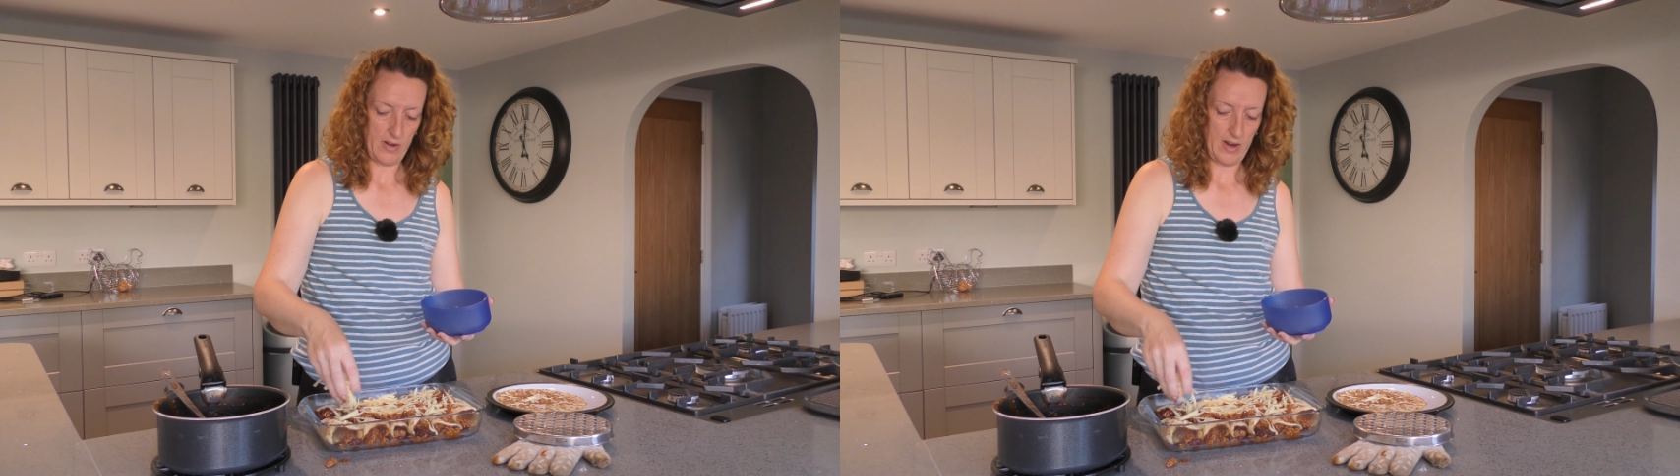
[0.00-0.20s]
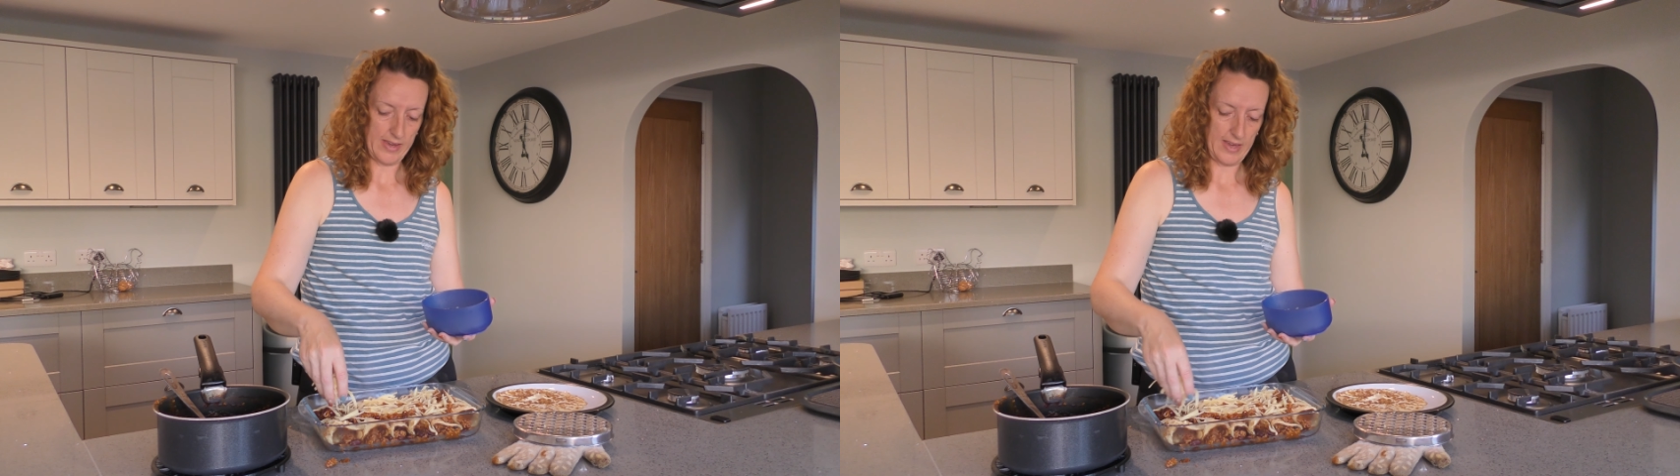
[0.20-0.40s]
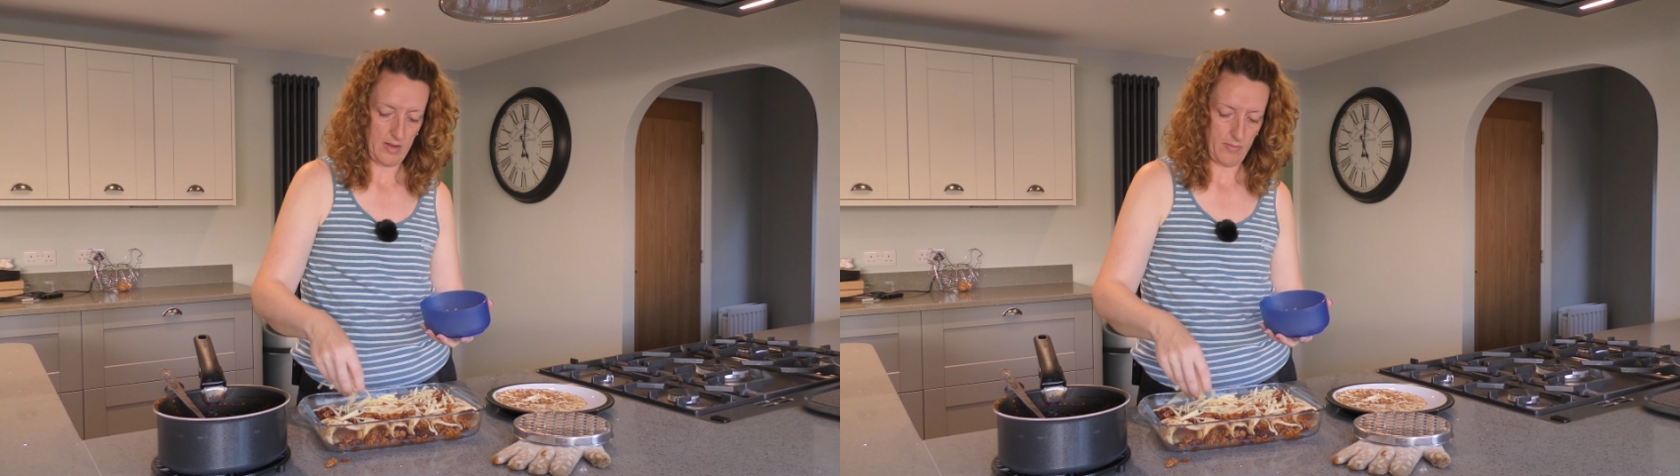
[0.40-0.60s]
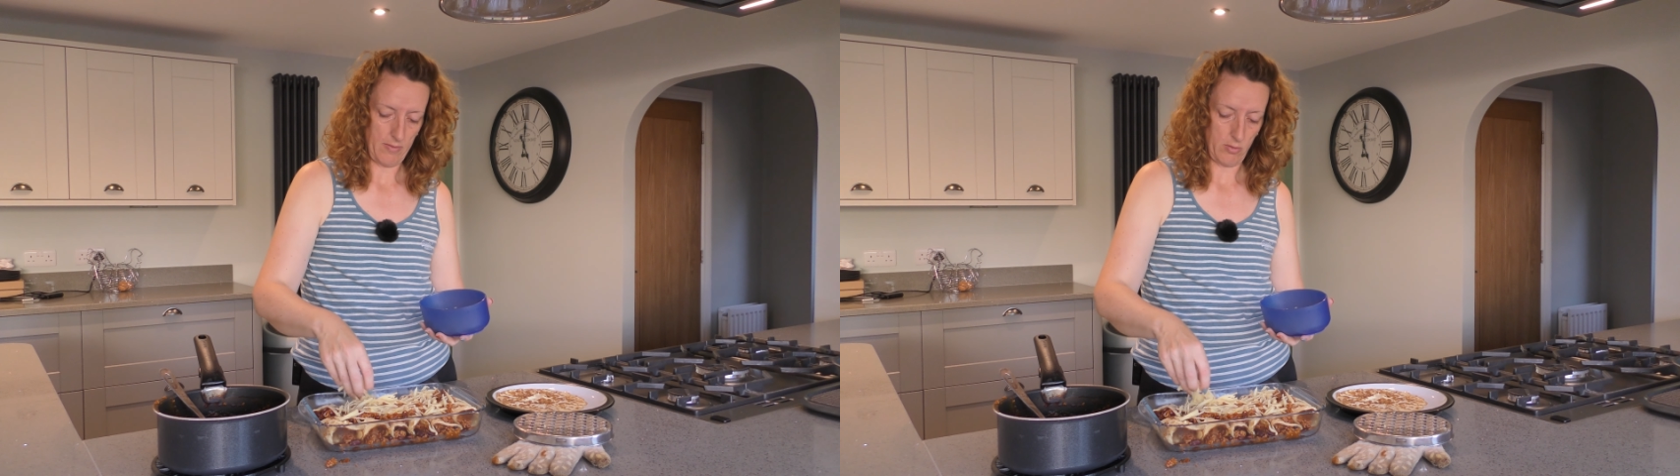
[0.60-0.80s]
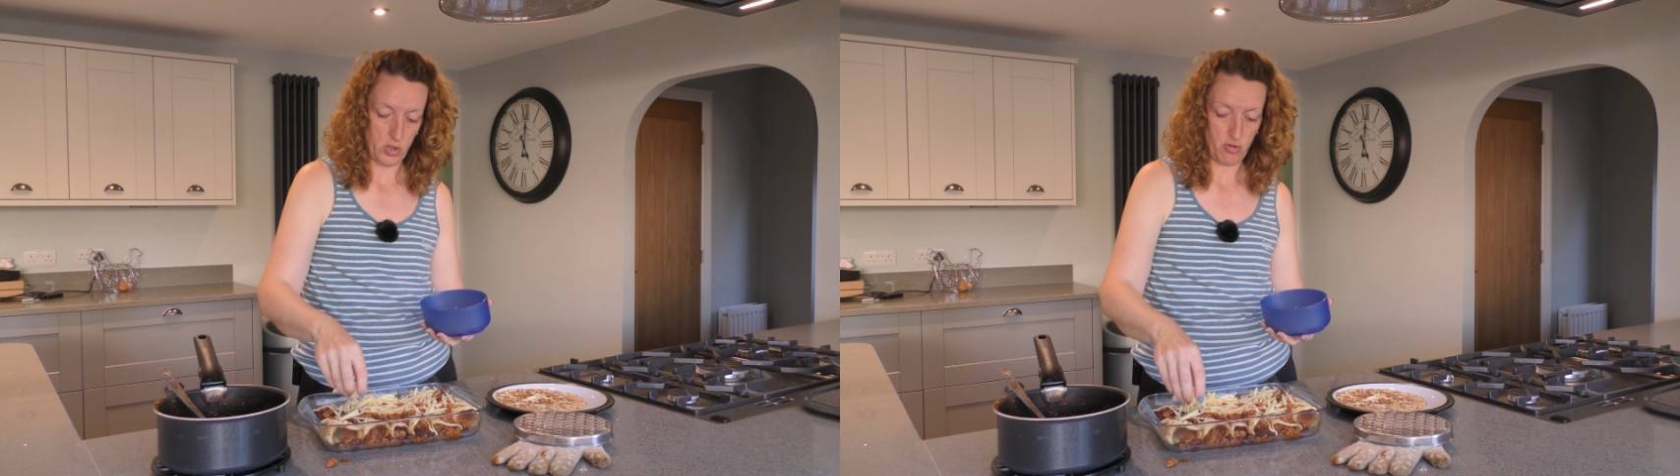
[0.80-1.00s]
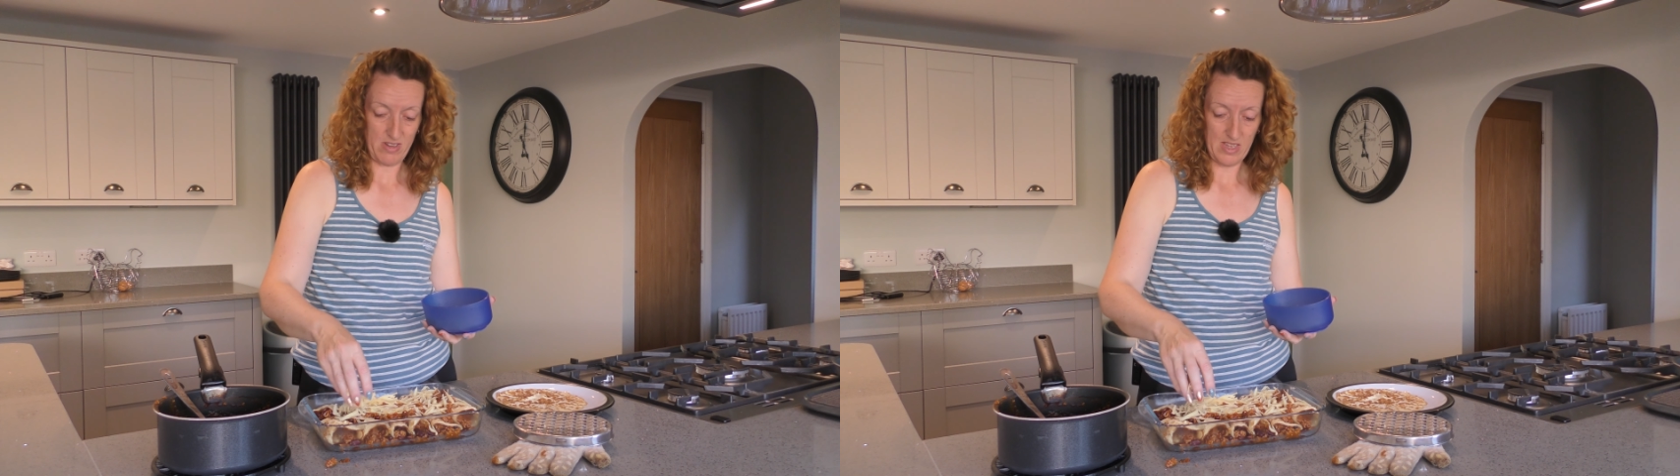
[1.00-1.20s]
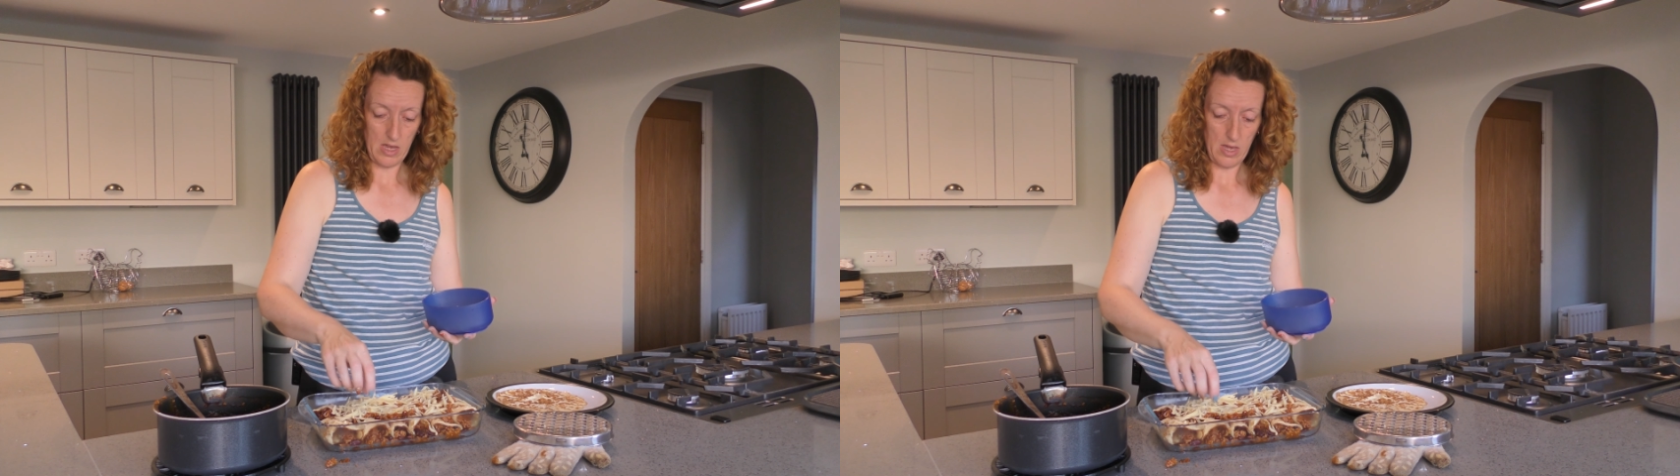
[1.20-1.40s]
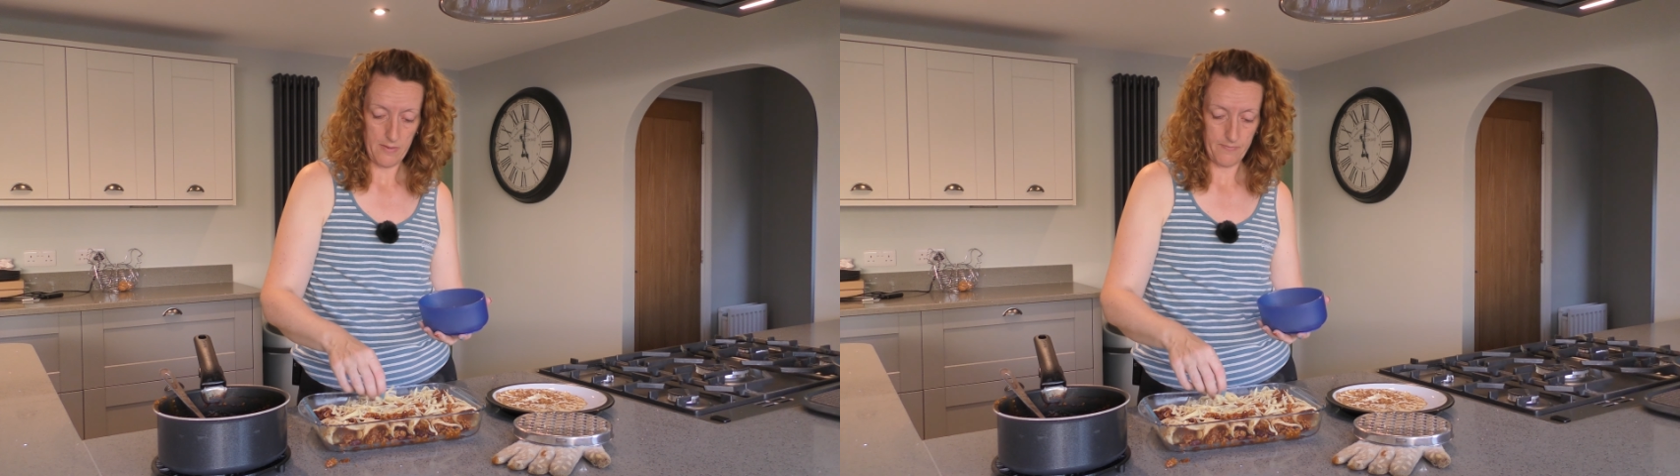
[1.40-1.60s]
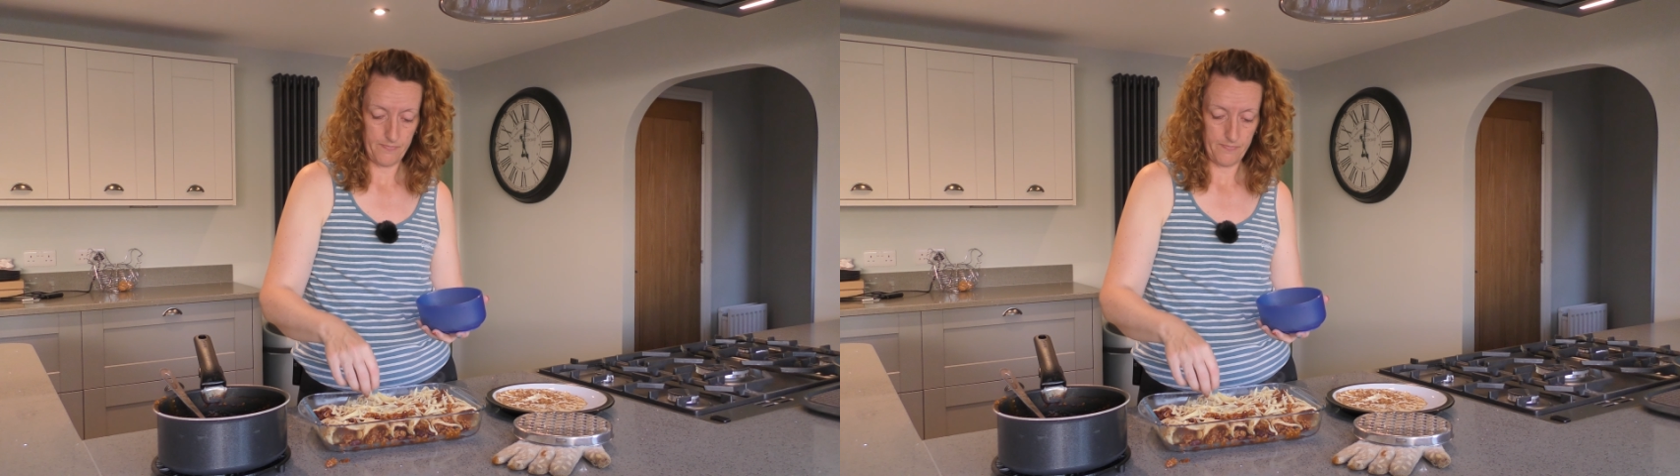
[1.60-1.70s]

like it a little bit more stringy.